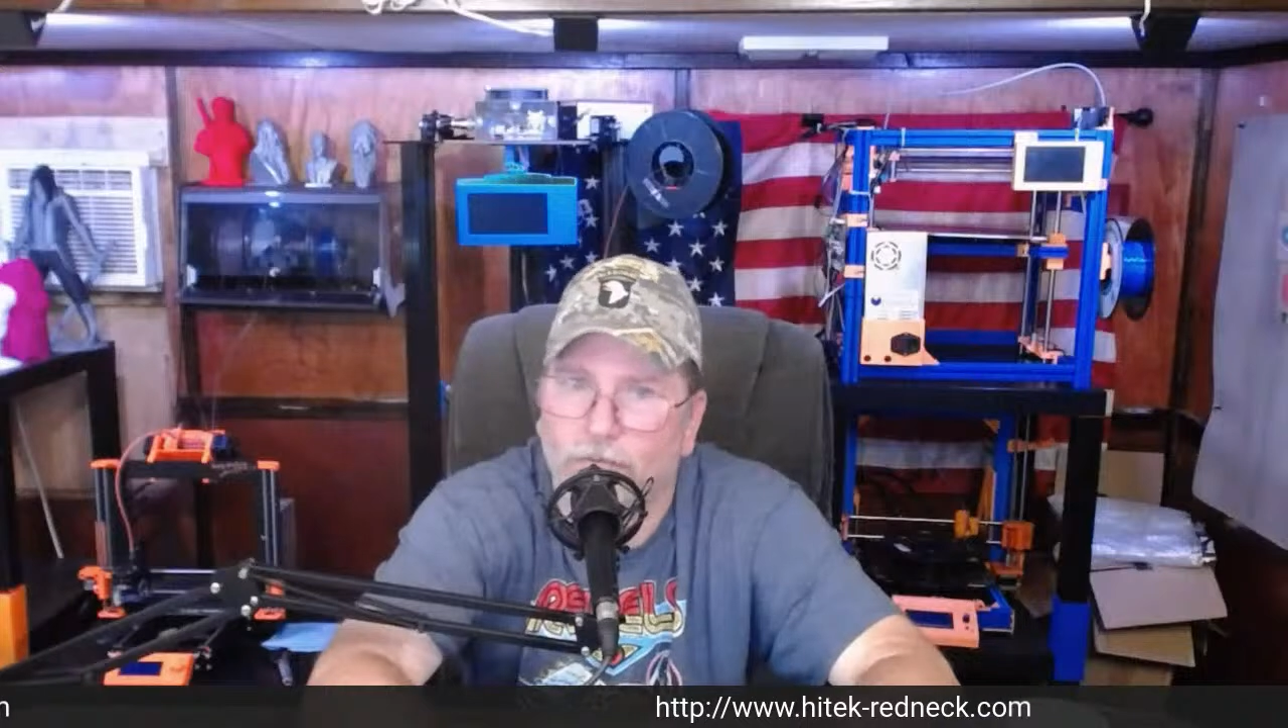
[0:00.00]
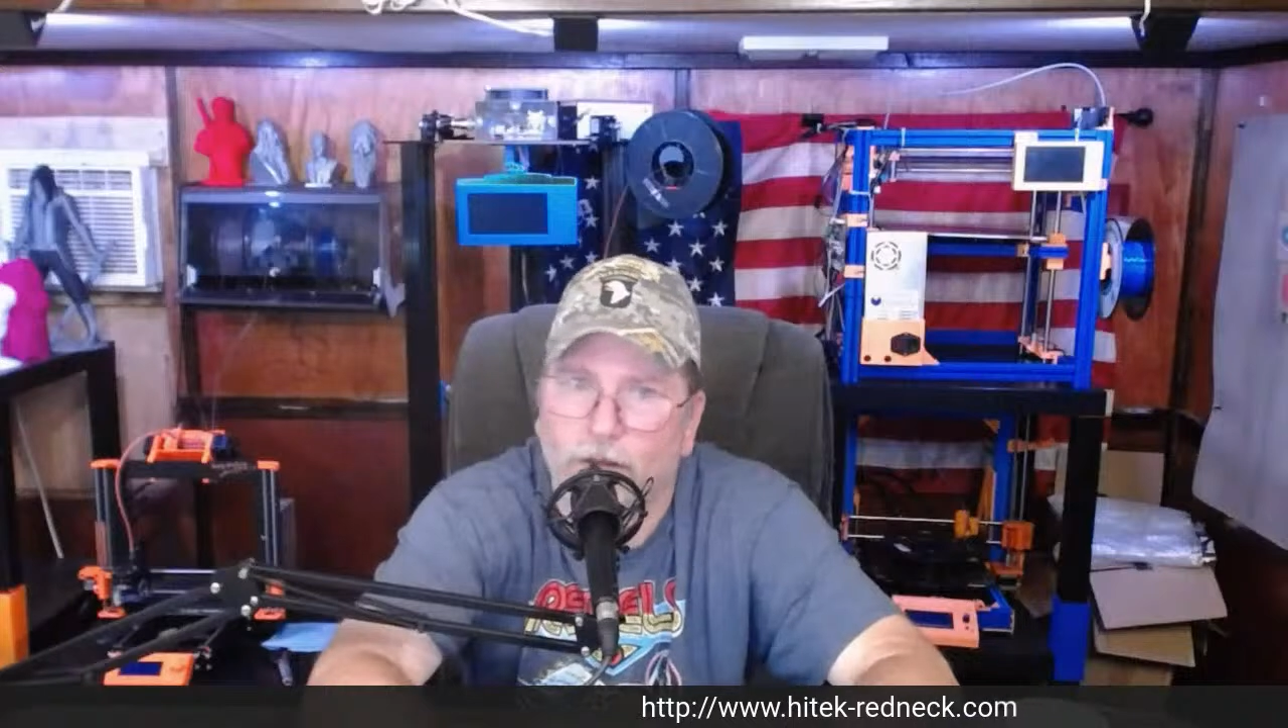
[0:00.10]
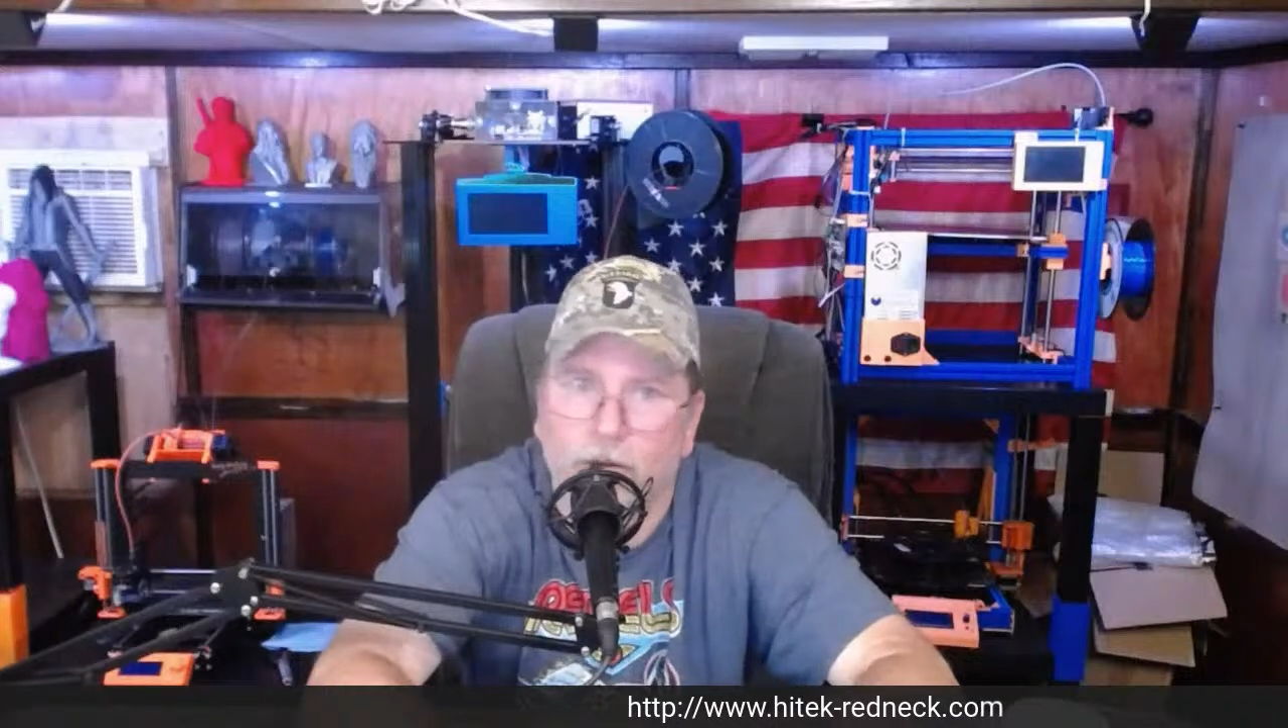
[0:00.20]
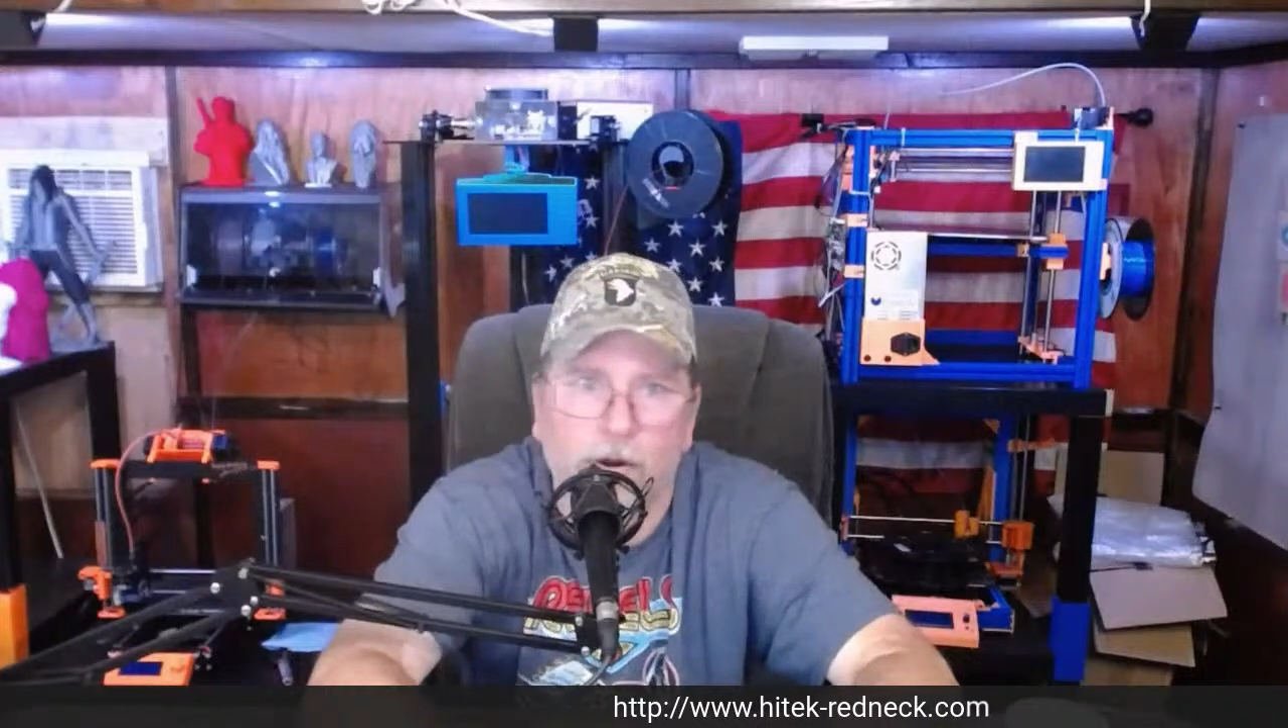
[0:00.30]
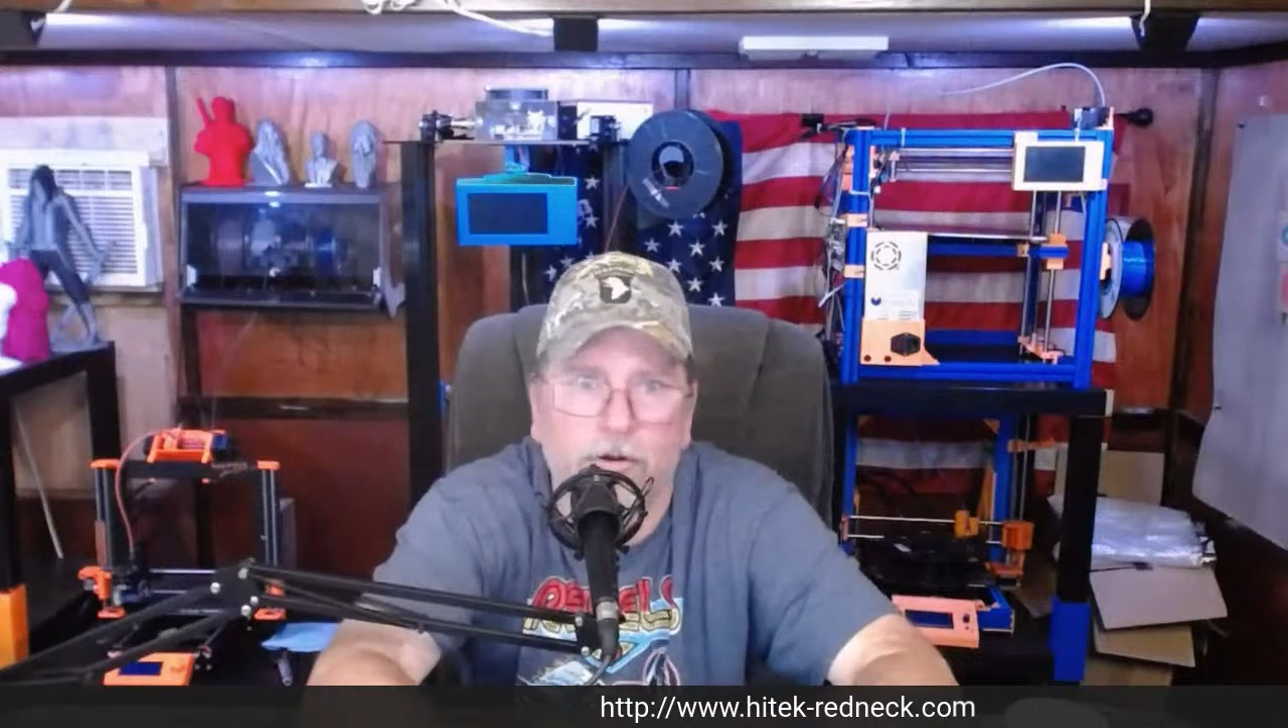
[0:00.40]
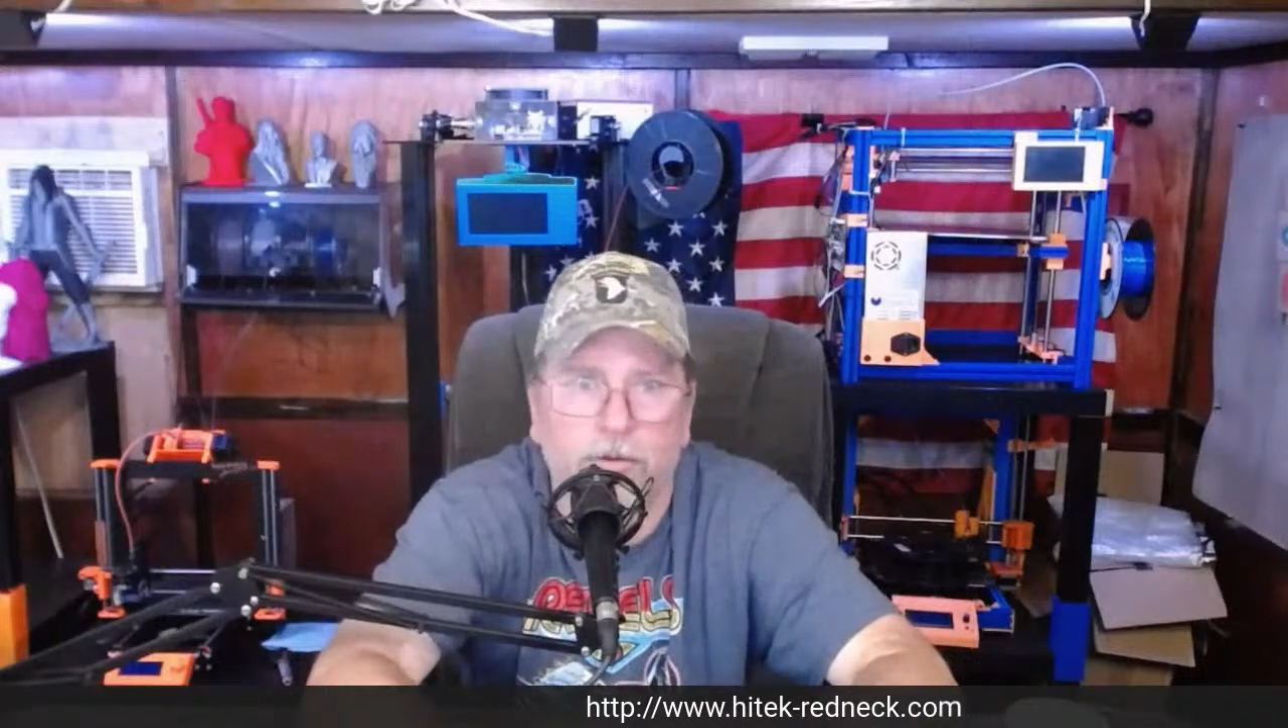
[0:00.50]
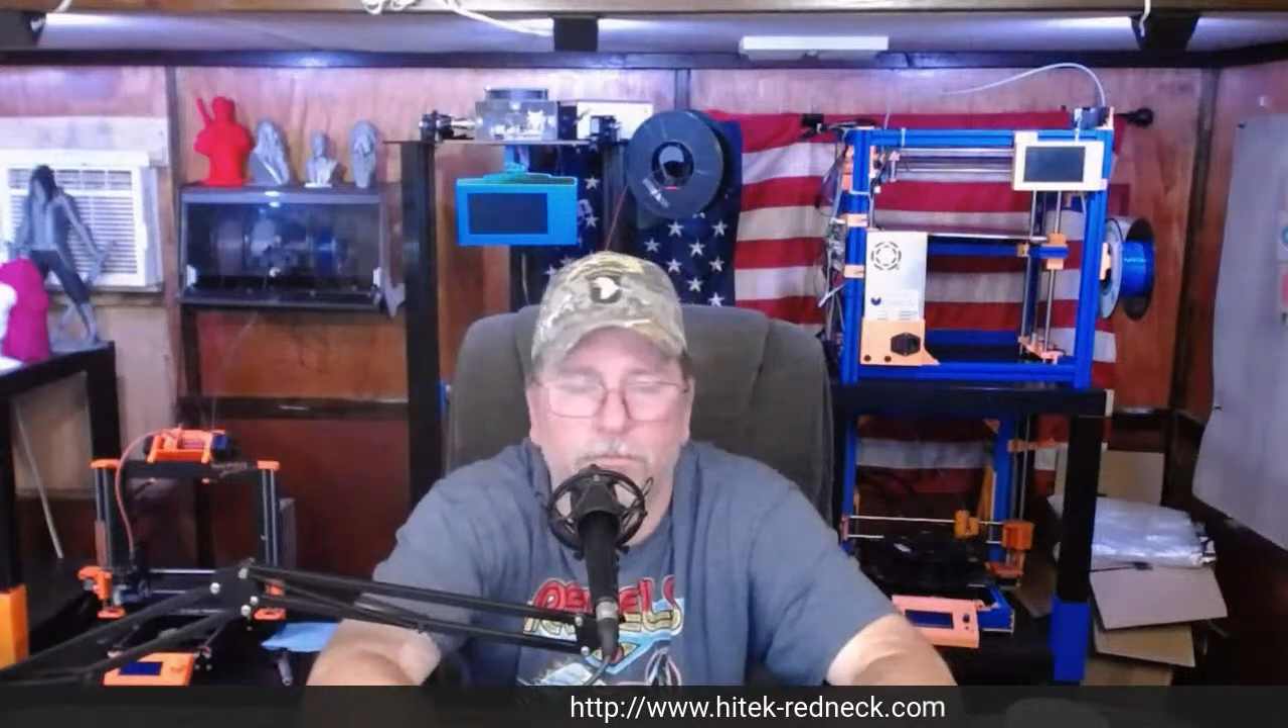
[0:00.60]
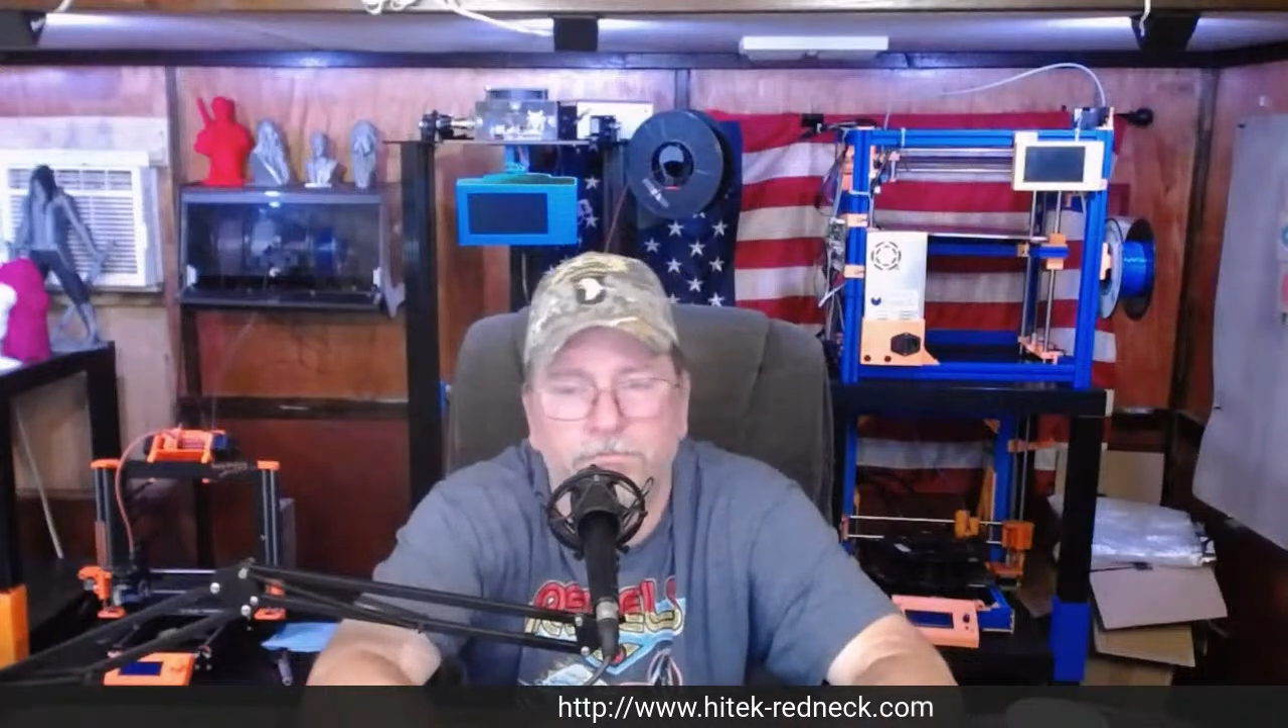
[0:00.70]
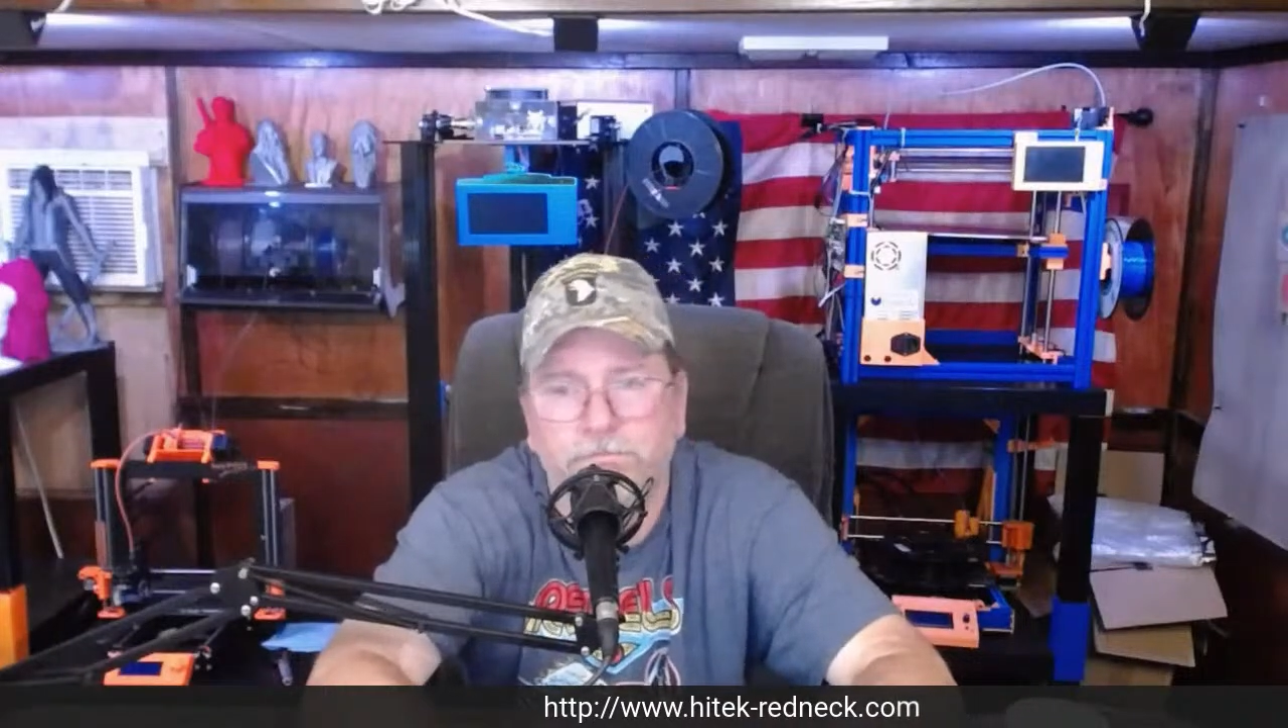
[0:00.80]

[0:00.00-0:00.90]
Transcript: welcome.